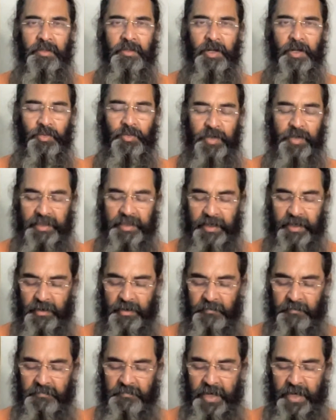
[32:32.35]
you are doing that
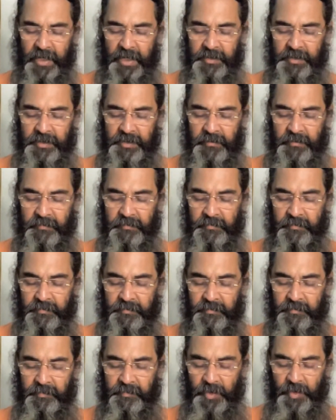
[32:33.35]
abhyasa,
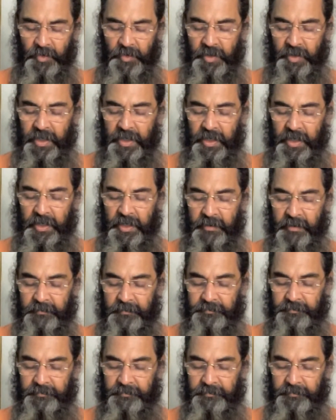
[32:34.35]
okay?